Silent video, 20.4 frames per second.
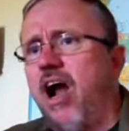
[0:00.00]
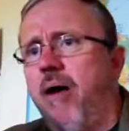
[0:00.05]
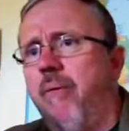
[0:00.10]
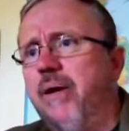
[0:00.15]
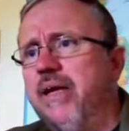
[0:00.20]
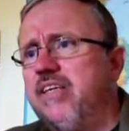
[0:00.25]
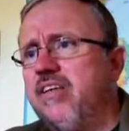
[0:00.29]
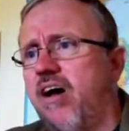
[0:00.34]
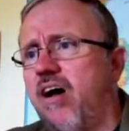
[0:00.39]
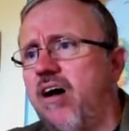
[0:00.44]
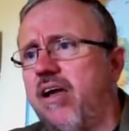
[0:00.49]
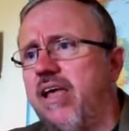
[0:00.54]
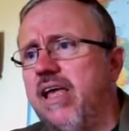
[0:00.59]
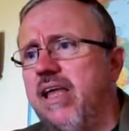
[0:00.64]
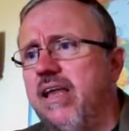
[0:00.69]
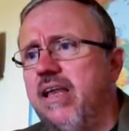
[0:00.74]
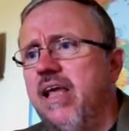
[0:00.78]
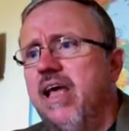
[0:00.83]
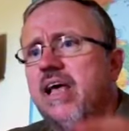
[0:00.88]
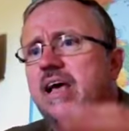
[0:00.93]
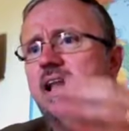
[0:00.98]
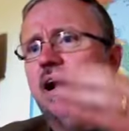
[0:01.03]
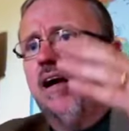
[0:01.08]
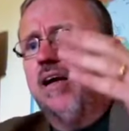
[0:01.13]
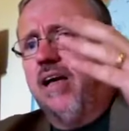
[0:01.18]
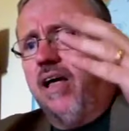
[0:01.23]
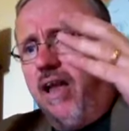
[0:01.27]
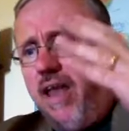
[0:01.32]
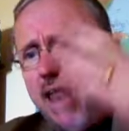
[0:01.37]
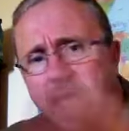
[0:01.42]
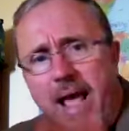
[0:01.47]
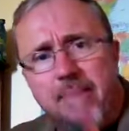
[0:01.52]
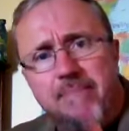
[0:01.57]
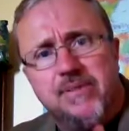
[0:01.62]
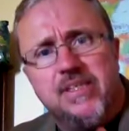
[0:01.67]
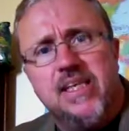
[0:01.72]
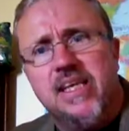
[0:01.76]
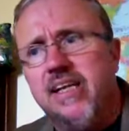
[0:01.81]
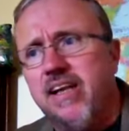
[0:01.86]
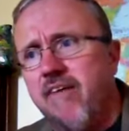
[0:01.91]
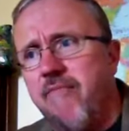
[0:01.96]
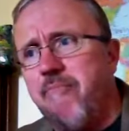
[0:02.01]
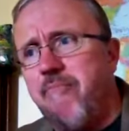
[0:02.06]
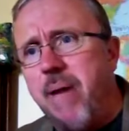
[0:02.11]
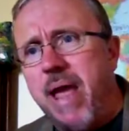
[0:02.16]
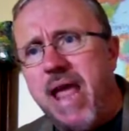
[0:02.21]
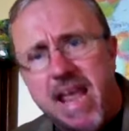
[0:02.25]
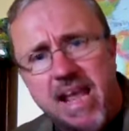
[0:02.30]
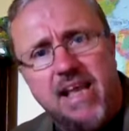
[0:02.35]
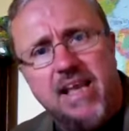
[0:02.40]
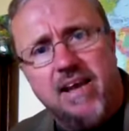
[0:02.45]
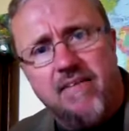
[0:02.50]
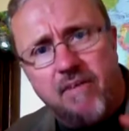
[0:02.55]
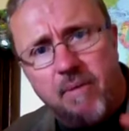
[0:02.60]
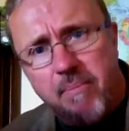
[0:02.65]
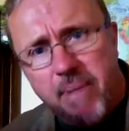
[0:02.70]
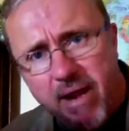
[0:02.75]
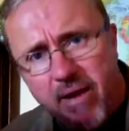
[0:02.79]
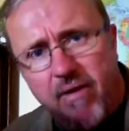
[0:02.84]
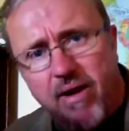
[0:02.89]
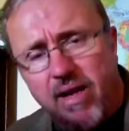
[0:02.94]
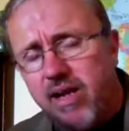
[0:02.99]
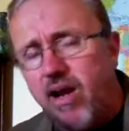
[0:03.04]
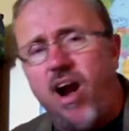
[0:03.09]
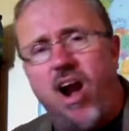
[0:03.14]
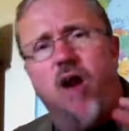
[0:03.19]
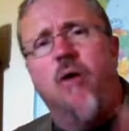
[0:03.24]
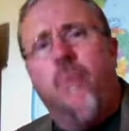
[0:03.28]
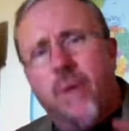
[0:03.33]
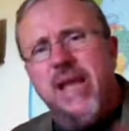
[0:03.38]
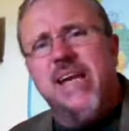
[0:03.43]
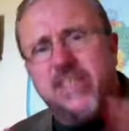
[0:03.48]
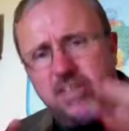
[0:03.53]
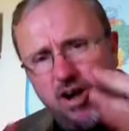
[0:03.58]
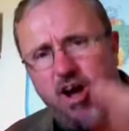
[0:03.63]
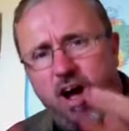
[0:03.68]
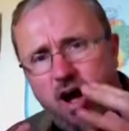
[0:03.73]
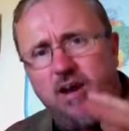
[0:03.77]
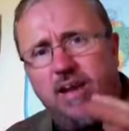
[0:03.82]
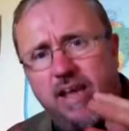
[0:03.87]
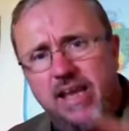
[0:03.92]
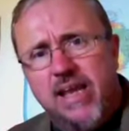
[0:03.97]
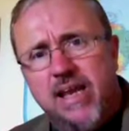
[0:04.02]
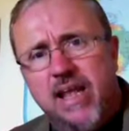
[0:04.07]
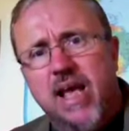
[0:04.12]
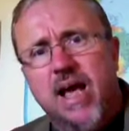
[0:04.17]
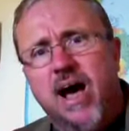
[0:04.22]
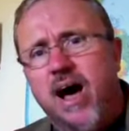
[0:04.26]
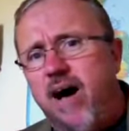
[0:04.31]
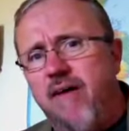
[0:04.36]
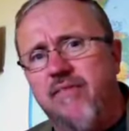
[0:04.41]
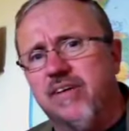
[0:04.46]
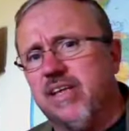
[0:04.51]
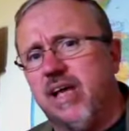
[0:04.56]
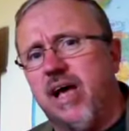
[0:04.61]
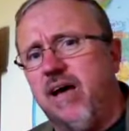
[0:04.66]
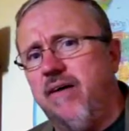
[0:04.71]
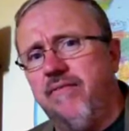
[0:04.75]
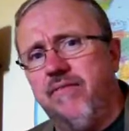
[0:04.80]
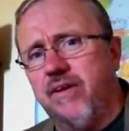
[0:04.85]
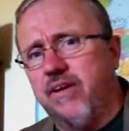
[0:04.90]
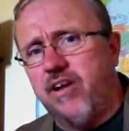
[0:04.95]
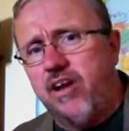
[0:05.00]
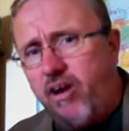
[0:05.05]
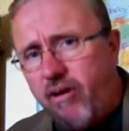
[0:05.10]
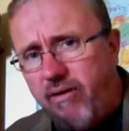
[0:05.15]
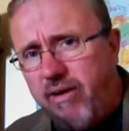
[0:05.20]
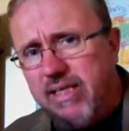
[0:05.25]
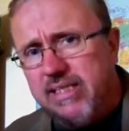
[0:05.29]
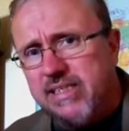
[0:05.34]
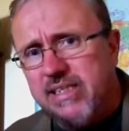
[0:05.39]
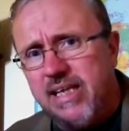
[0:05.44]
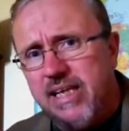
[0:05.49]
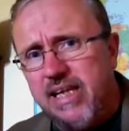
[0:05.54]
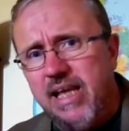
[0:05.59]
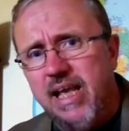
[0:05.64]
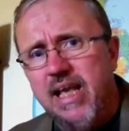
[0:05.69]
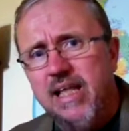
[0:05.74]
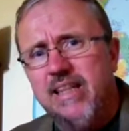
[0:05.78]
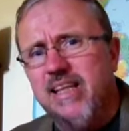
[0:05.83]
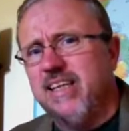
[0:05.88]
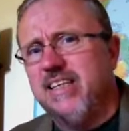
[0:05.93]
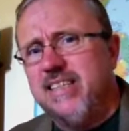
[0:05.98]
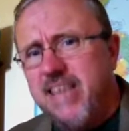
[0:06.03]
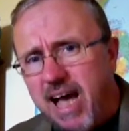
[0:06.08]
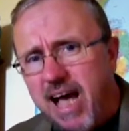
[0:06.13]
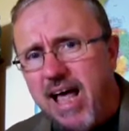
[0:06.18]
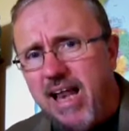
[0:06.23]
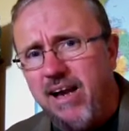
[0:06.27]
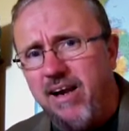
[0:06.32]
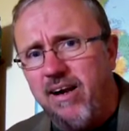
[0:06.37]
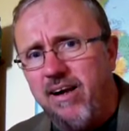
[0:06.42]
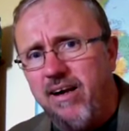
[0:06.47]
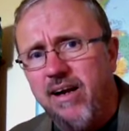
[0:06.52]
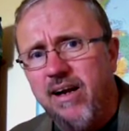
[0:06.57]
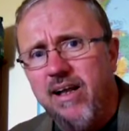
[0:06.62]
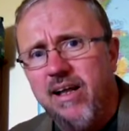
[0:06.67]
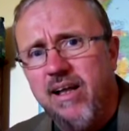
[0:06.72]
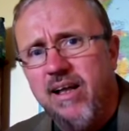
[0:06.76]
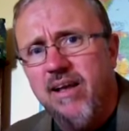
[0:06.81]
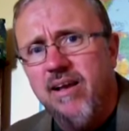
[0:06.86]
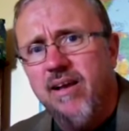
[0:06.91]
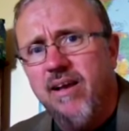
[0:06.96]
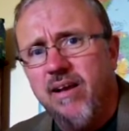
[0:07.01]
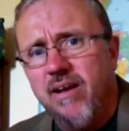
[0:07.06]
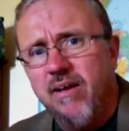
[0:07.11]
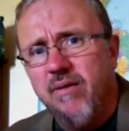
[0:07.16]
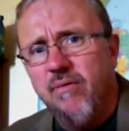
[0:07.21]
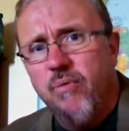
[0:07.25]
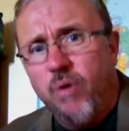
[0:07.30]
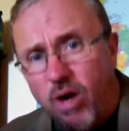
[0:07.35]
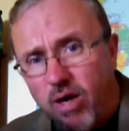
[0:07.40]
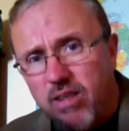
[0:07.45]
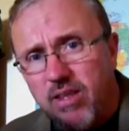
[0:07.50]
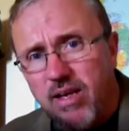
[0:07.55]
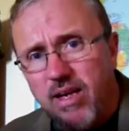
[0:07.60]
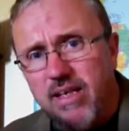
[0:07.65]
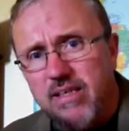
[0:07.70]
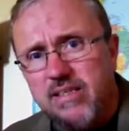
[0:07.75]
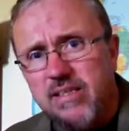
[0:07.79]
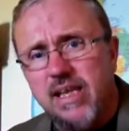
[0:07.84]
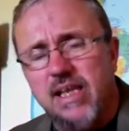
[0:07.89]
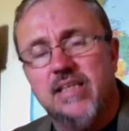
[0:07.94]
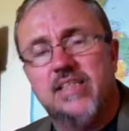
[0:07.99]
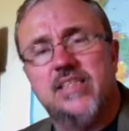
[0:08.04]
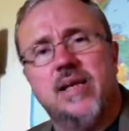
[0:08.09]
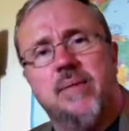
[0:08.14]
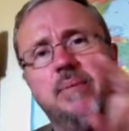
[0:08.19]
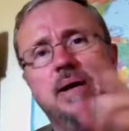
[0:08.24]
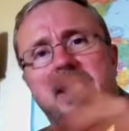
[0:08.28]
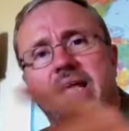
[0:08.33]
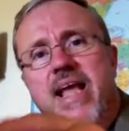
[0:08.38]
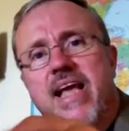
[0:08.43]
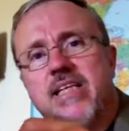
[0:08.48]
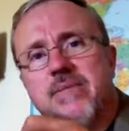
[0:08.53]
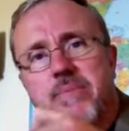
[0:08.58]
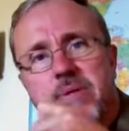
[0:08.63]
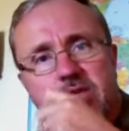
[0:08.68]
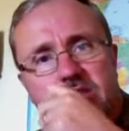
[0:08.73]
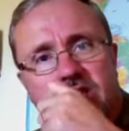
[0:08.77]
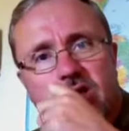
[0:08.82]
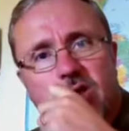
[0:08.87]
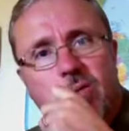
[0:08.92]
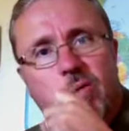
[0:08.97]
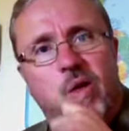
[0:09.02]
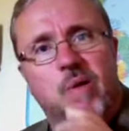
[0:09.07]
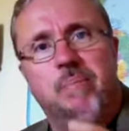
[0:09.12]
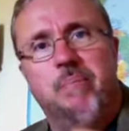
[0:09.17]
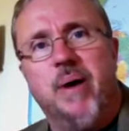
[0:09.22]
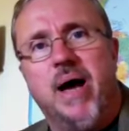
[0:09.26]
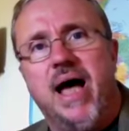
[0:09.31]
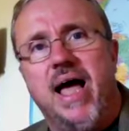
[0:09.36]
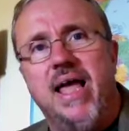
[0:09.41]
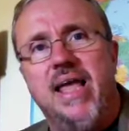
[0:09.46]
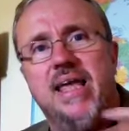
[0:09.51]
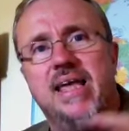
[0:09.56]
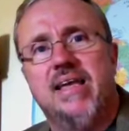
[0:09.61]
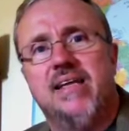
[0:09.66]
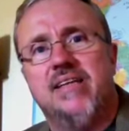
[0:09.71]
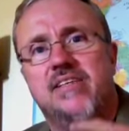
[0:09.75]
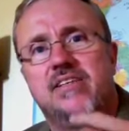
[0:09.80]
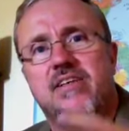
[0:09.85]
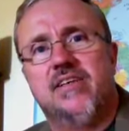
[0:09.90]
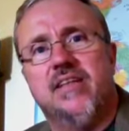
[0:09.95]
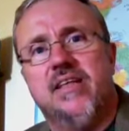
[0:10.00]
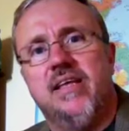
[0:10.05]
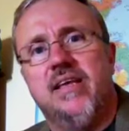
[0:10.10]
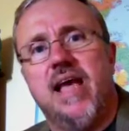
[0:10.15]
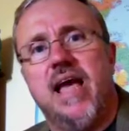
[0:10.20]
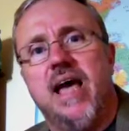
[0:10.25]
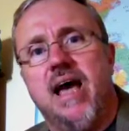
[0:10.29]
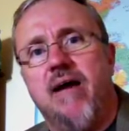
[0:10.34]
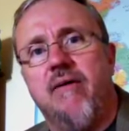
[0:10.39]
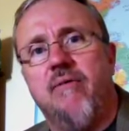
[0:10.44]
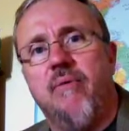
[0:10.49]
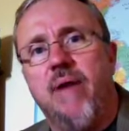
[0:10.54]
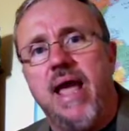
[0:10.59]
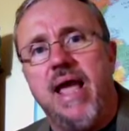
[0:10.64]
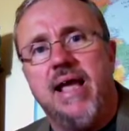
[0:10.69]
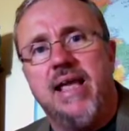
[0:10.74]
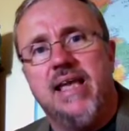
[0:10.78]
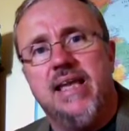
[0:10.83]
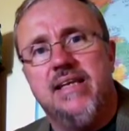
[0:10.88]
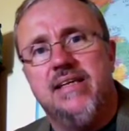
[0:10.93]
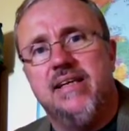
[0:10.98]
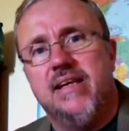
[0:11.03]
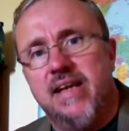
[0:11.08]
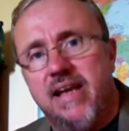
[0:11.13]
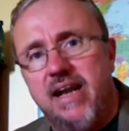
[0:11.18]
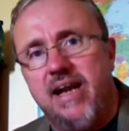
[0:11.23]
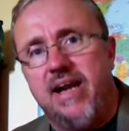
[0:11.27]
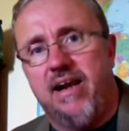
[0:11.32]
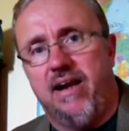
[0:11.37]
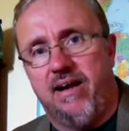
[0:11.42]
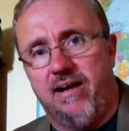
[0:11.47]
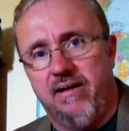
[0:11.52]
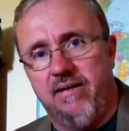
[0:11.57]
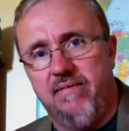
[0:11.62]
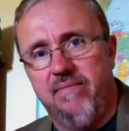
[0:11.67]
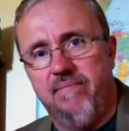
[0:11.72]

Are we talking a collapsing of Bank of America? Are we talking of a, of a currency, the dollar, worthless? And somebody asked me, should we buy into the Iraqi dinar?